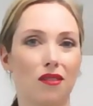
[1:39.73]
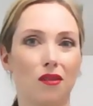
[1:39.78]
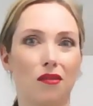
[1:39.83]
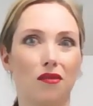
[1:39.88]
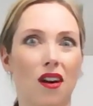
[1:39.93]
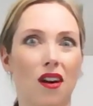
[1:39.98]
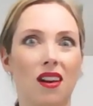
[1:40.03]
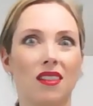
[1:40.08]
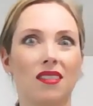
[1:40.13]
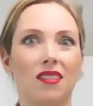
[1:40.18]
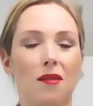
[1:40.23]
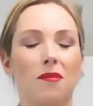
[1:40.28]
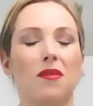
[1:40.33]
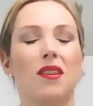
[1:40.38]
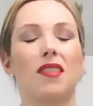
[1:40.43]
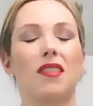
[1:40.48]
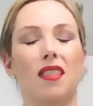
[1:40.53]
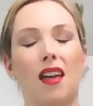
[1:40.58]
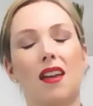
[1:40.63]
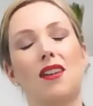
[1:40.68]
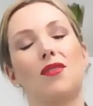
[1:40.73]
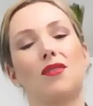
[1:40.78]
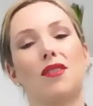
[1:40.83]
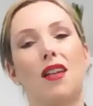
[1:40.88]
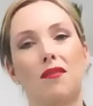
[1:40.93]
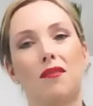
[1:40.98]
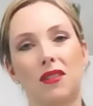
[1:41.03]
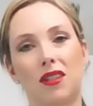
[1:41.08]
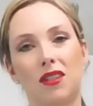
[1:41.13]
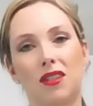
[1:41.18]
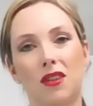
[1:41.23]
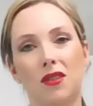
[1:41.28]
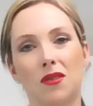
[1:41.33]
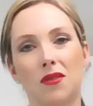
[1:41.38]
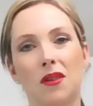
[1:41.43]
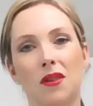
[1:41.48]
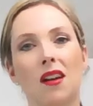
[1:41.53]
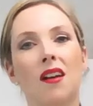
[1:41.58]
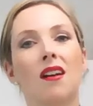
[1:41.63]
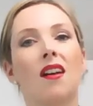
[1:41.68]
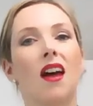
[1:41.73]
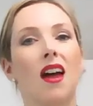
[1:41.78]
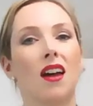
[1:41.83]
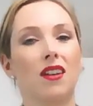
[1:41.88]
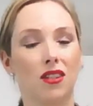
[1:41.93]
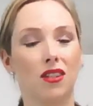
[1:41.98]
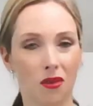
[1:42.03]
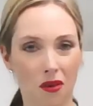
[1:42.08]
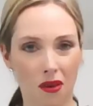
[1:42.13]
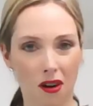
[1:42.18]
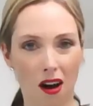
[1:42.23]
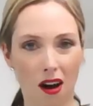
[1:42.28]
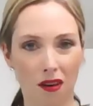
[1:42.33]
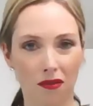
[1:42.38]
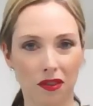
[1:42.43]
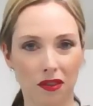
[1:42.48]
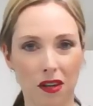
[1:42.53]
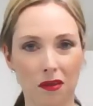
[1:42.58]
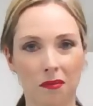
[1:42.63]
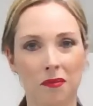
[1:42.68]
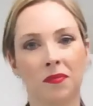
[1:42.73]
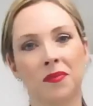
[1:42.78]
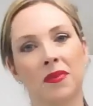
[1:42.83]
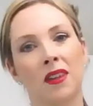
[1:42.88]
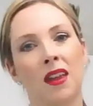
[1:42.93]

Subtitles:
So find something that you love to do and do it often.